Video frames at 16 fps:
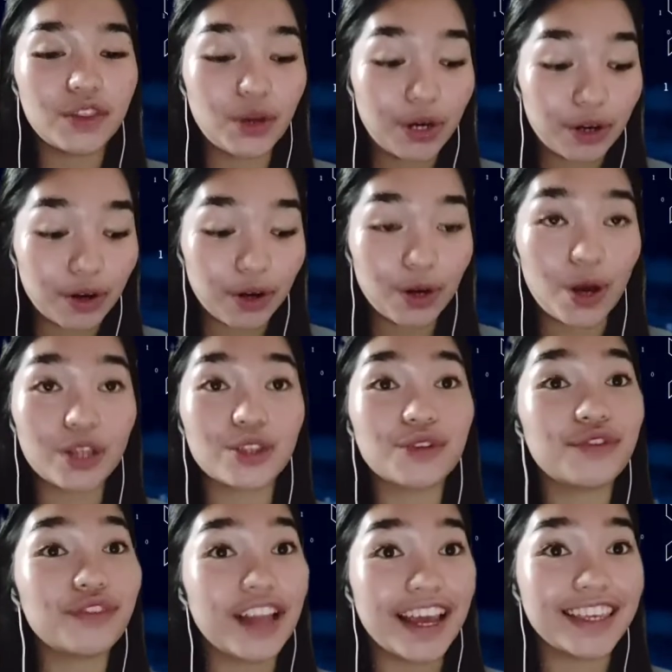there are a lot
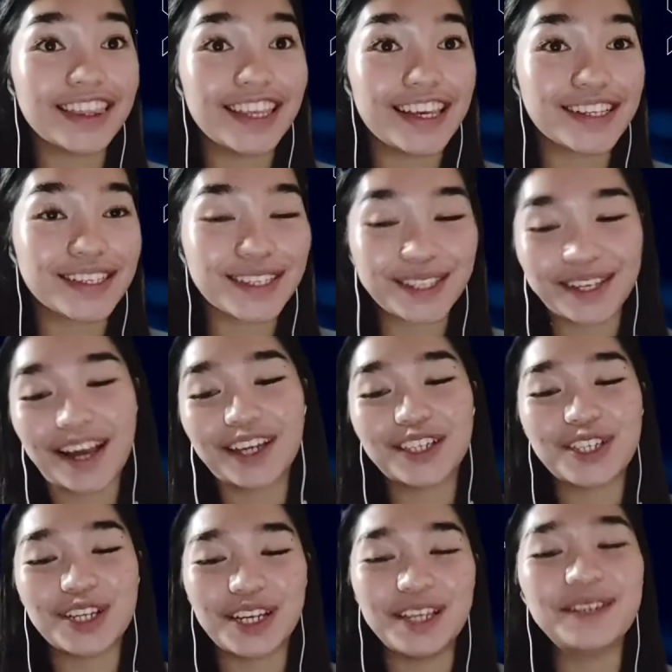of lightings
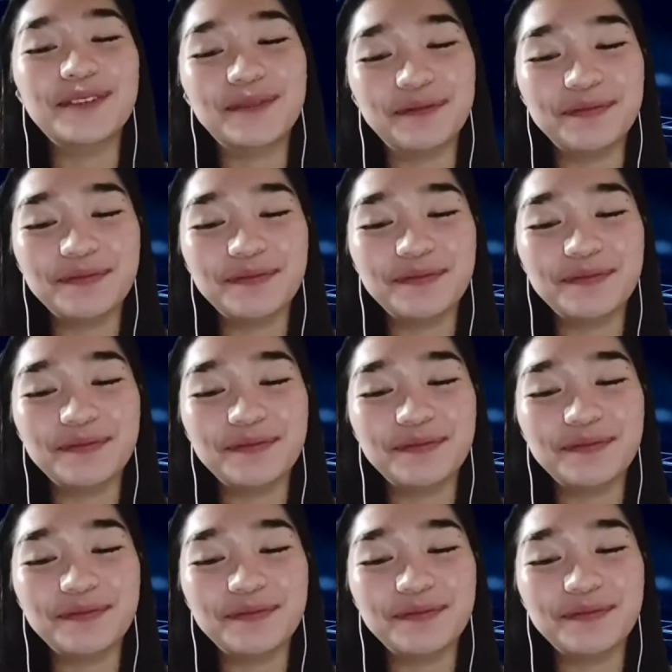actually.